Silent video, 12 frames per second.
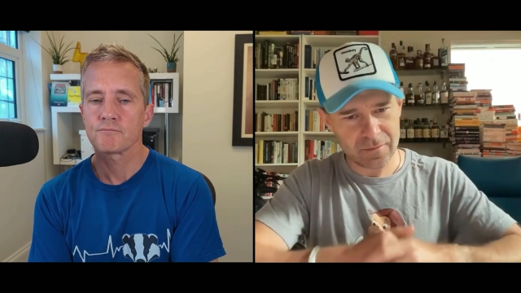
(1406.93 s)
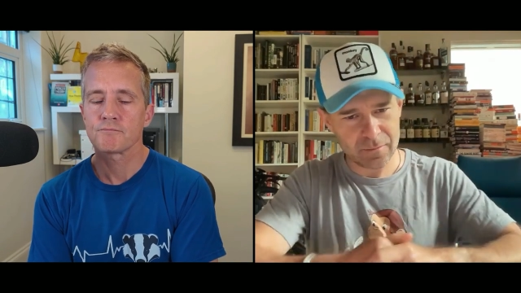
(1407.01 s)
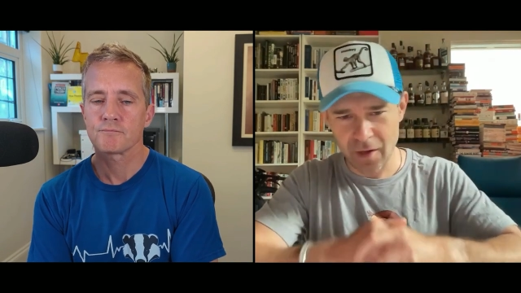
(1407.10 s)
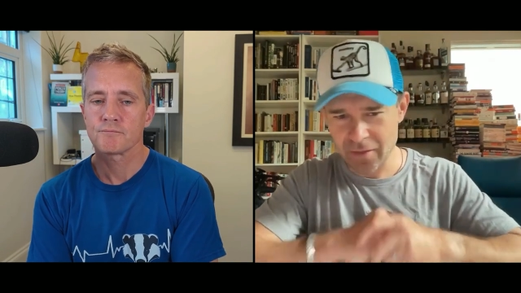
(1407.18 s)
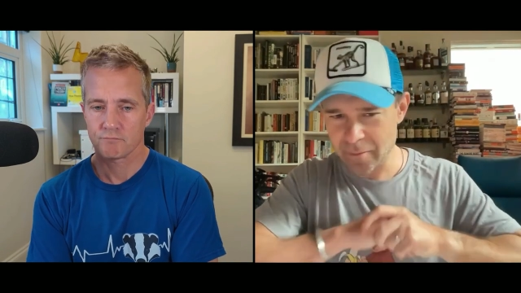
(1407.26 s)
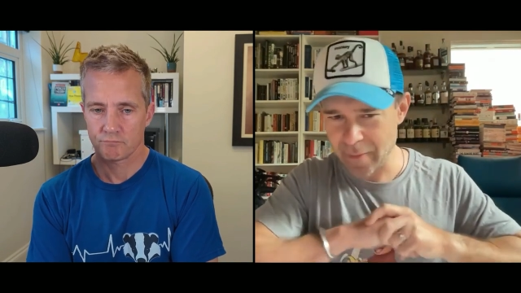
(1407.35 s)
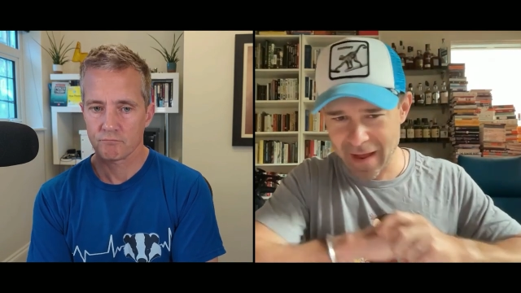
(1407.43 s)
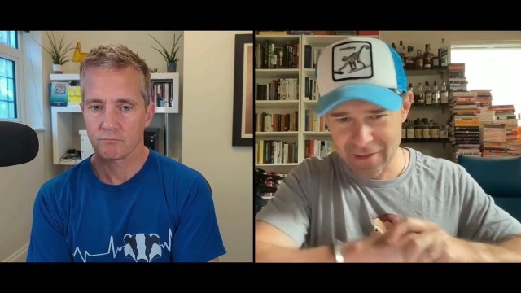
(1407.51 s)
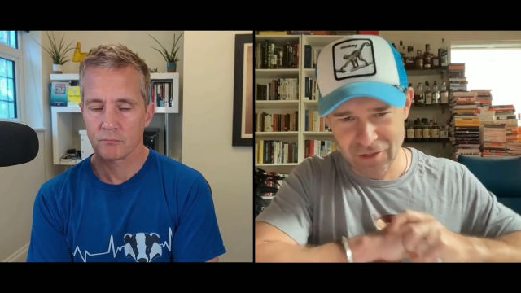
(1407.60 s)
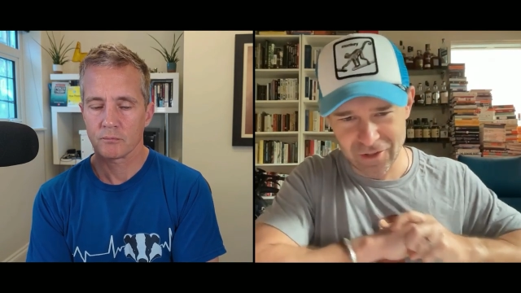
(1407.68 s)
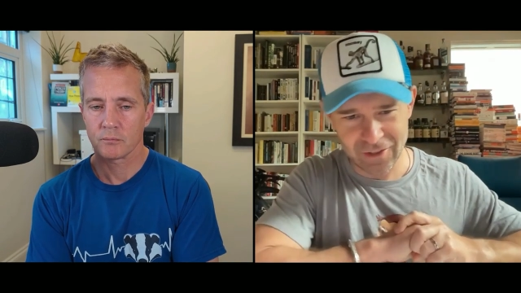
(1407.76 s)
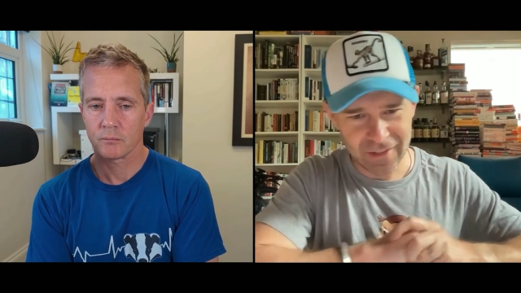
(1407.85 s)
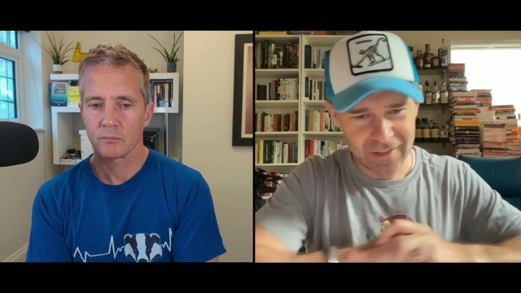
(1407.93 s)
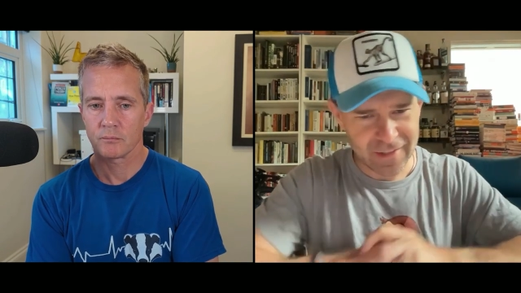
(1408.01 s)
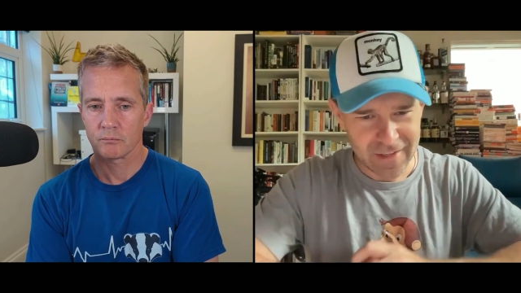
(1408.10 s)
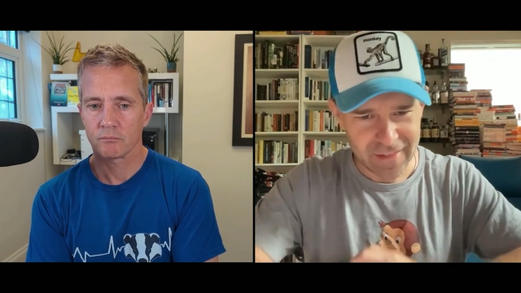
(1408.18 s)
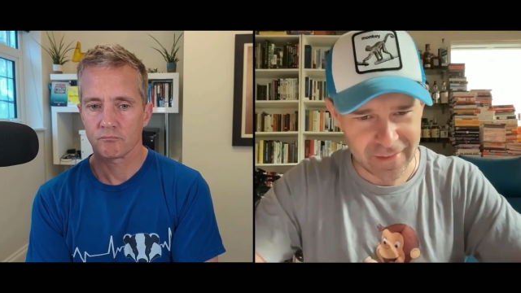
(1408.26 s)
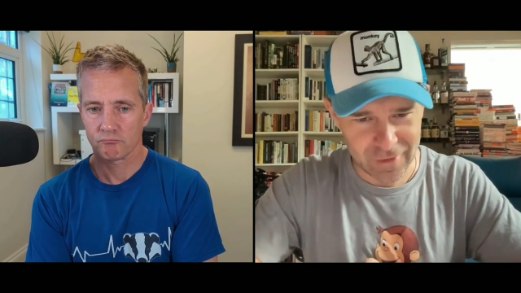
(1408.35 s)
Speaker 1: Badger.
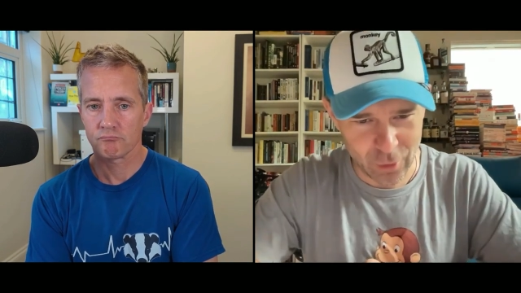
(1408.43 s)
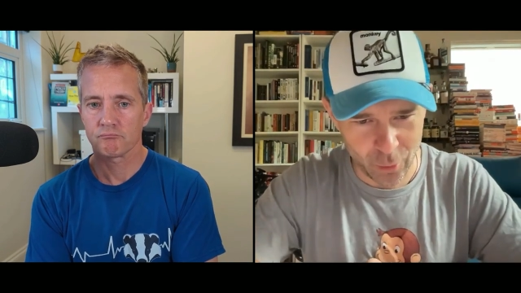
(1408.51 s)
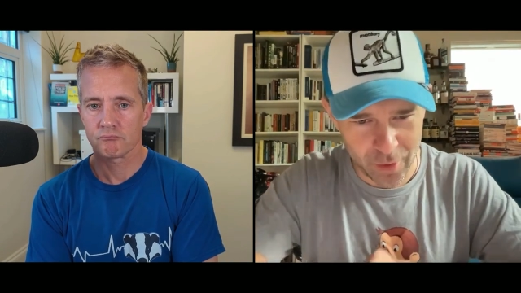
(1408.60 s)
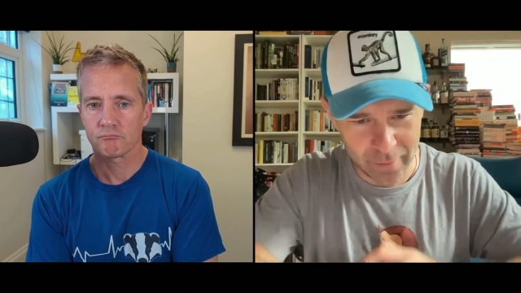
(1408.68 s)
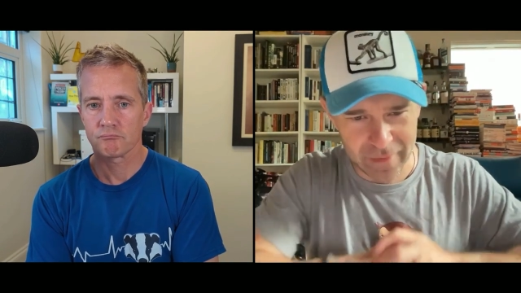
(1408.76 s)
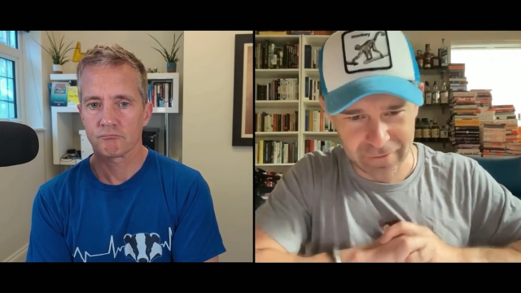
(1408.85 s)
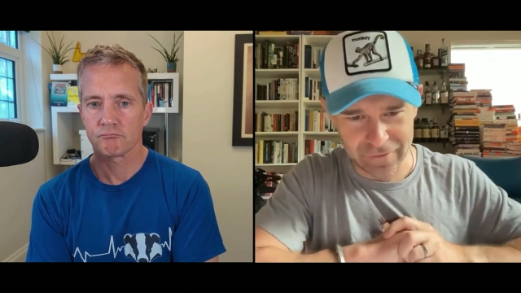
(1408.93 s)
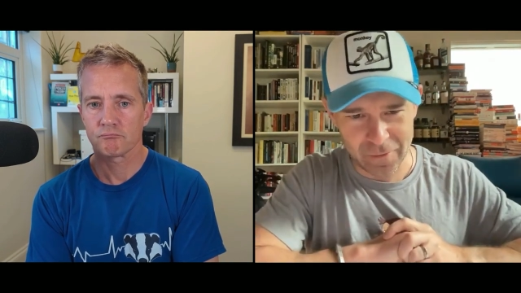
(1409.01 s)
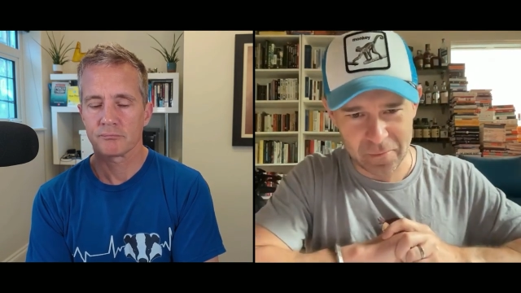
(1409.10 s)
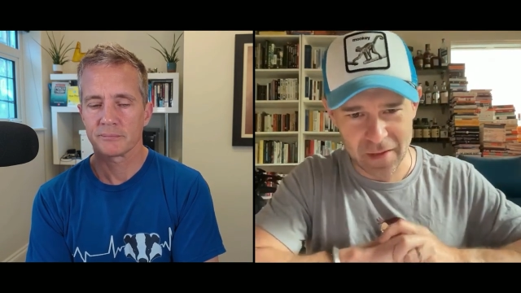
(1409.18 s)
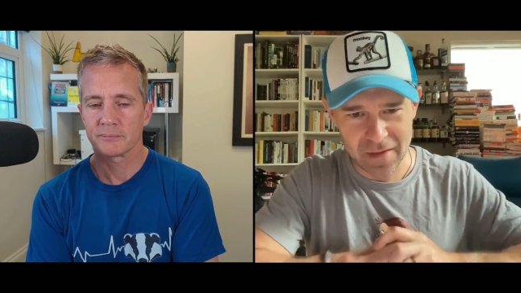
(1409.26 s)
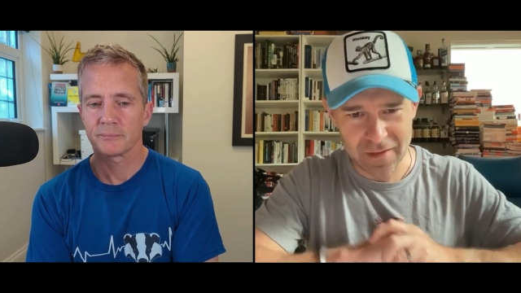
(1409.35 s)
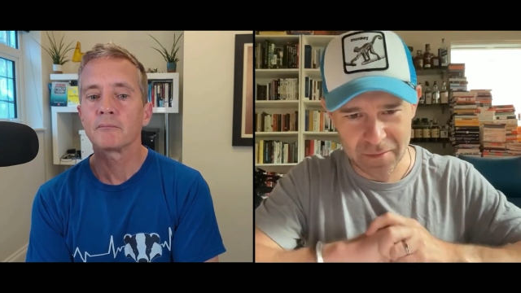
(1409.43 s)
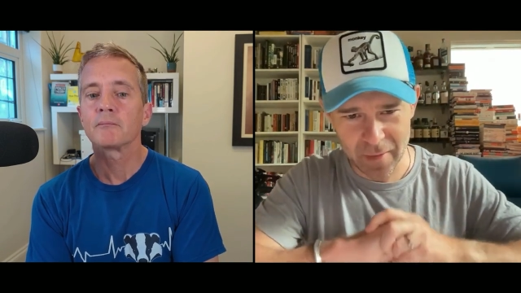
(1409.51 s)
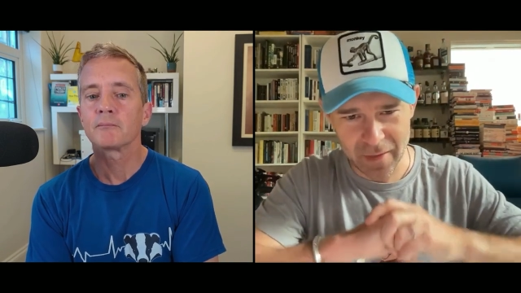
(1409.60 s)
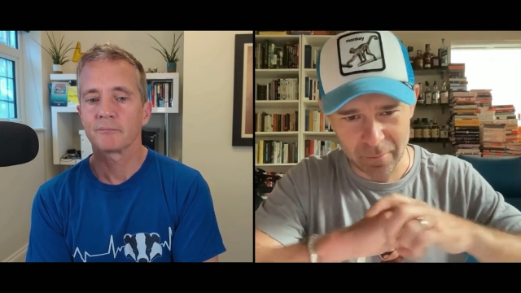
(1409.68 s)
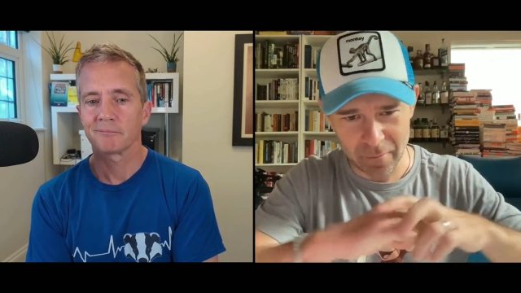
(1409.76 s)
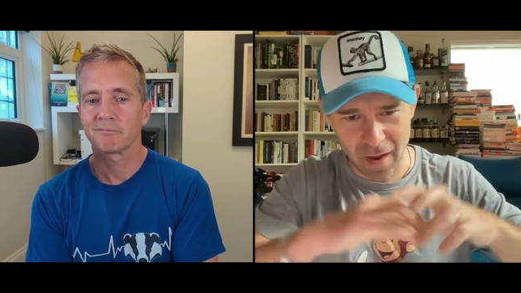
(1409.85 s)
The torment for me is
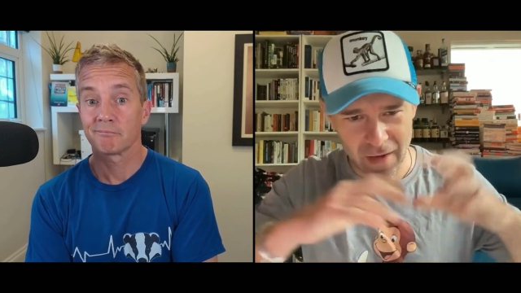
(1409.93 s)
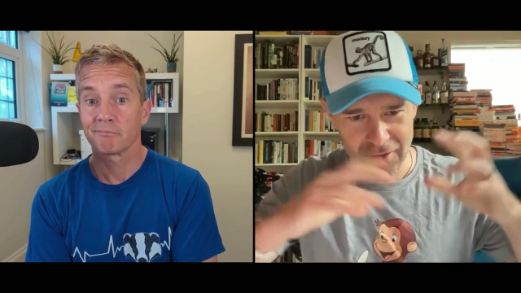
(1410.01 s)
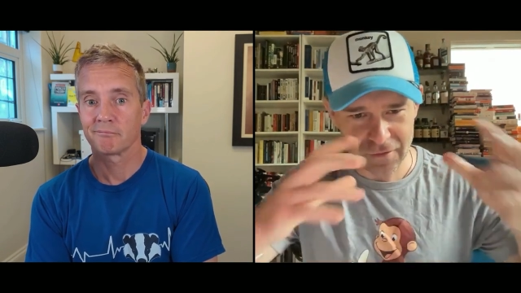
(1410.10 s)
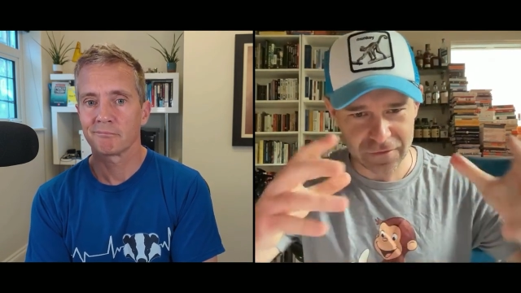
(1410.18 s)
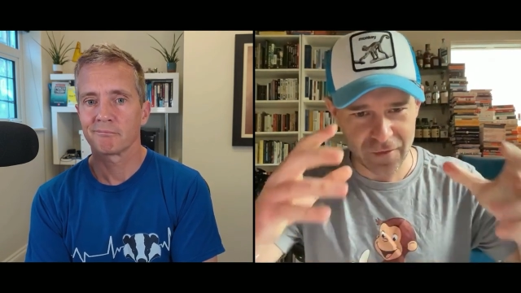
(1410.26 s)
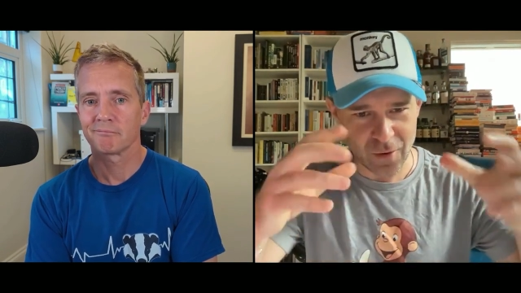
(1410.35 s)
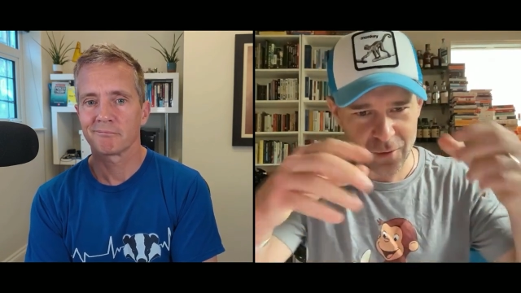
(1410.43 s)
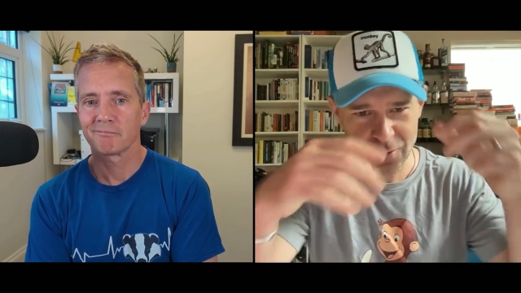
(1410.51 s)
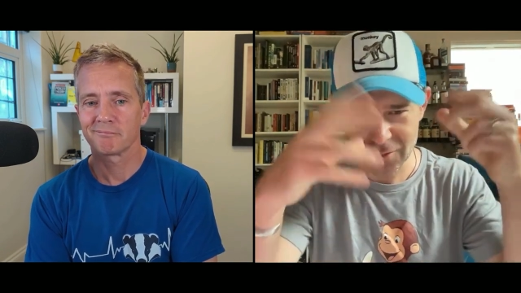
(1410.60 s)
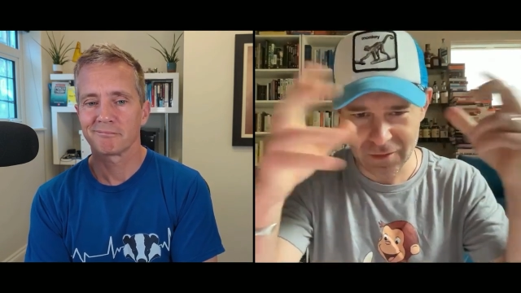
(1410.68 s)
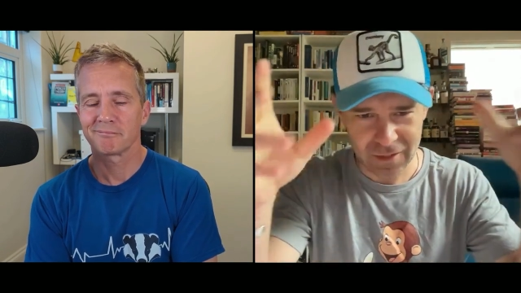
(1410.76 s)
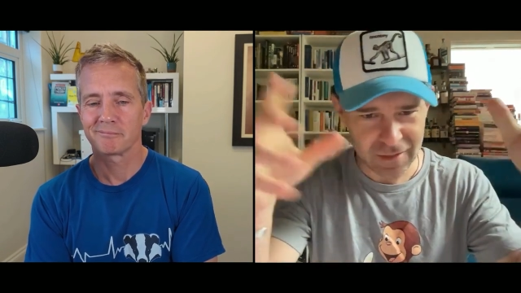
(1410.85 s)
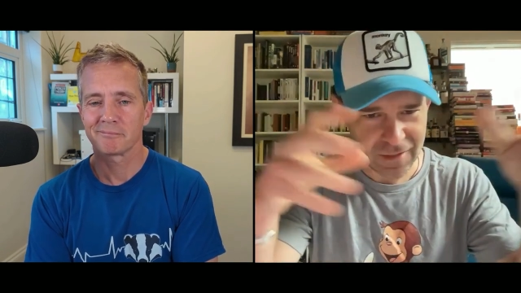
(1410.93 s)
being on the phone,